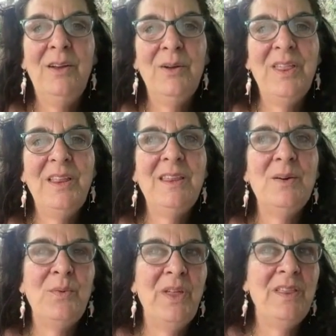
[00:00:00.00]
I think the
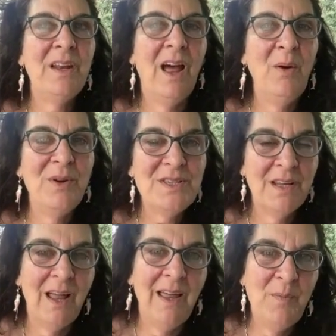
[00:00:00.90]
thing that I wish that
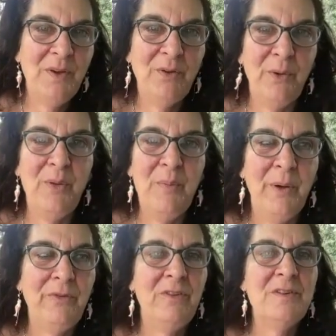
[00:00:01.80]
I had been told the
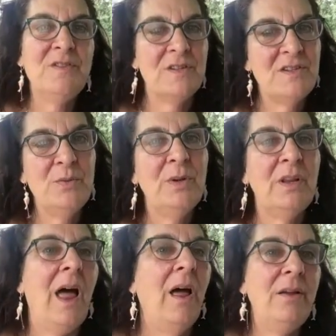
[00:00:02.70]
most is just to
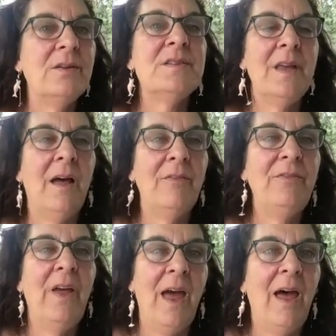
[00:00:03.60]
allow yourself
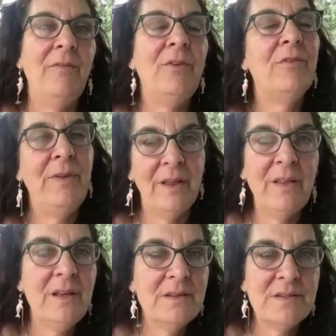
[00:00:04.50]
to have your
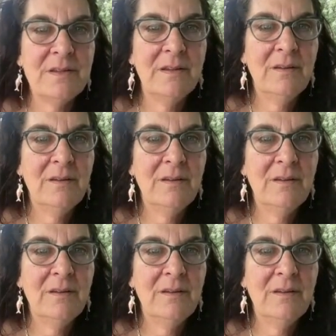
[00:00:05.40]
feelings,